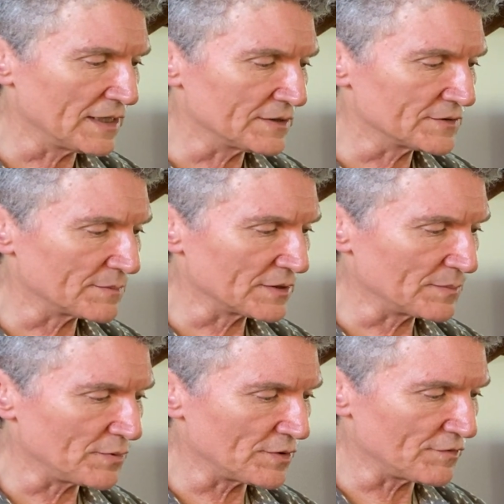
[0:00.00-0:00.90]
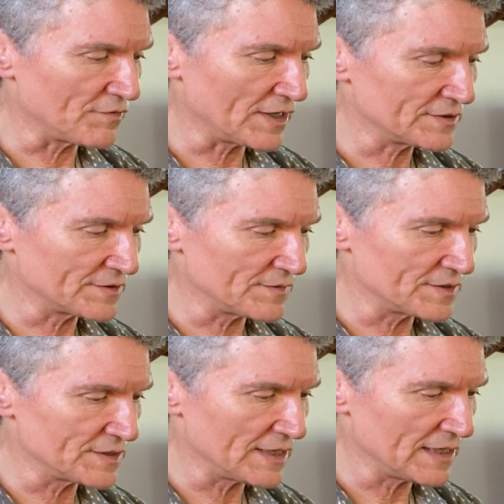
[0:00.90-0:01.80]
So I'm going to pour the rest of the
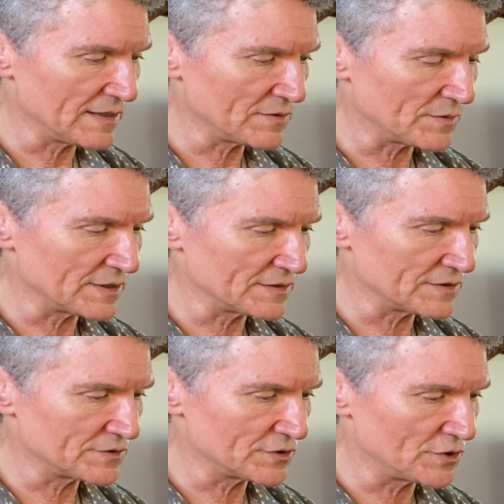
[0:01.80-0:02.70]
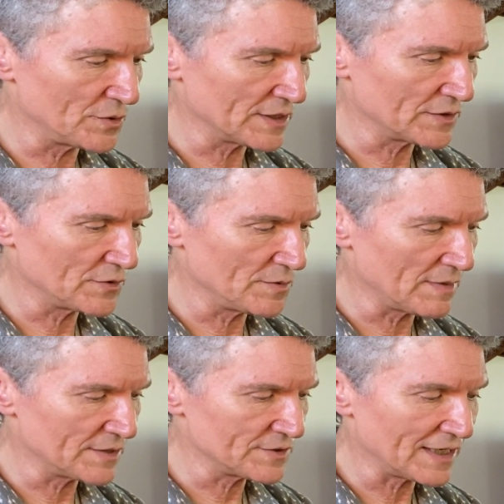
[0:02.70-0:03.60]
tea. I don't want it just stewing too
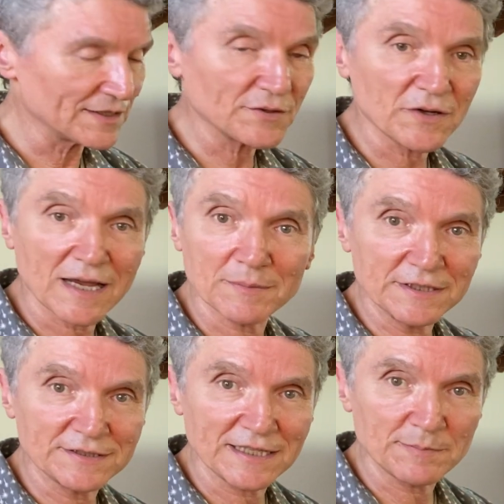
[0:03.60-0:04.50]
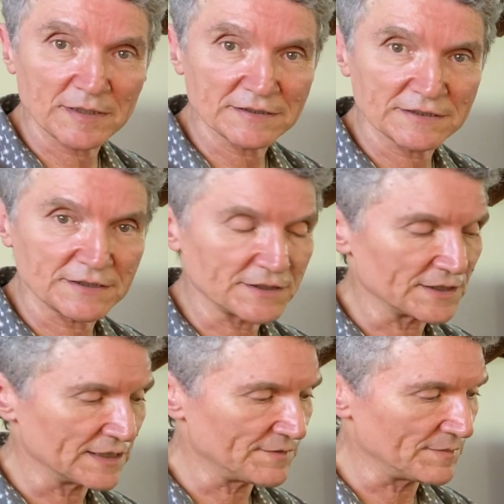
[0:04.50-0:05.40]
much. I don't know how many steepings this is going to
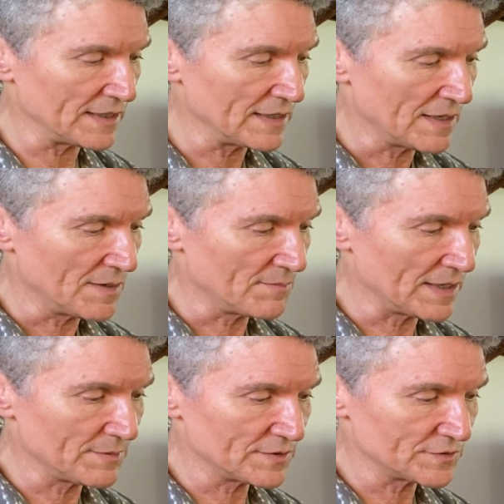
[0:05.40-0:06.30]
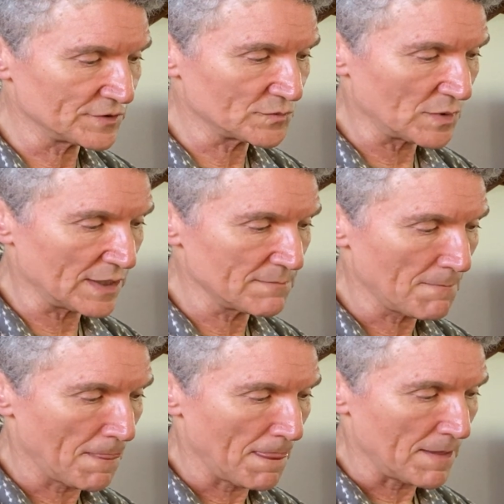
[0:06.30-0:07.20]
give me. Maybe it's just one.
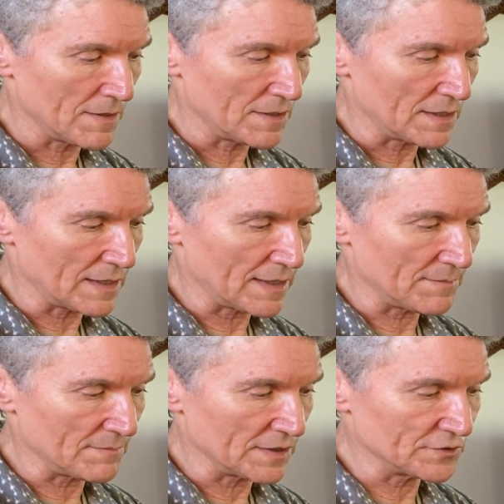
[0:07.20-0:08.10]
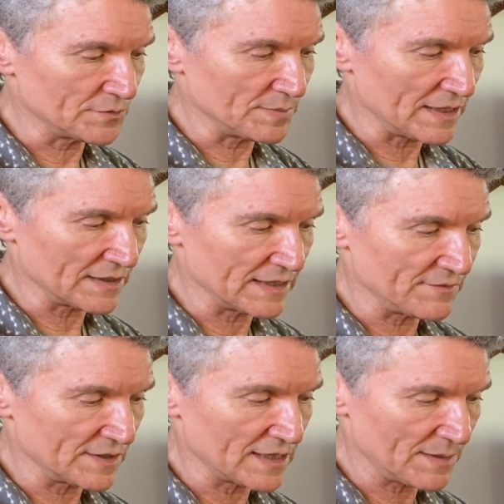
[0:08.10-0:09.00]
It should be able to give
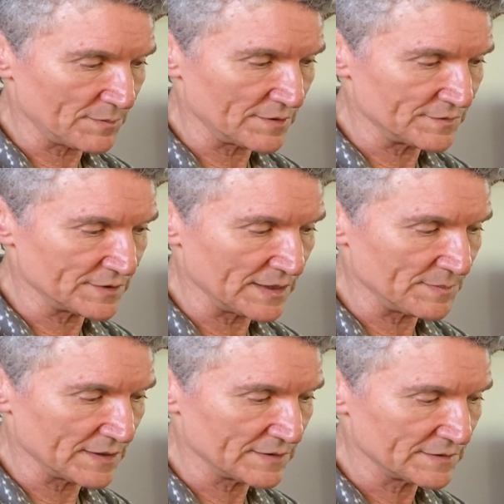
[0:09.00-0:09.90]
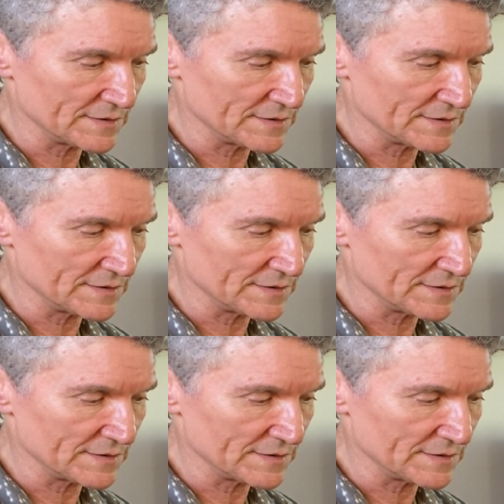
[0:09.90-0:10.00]
a couple of steepings.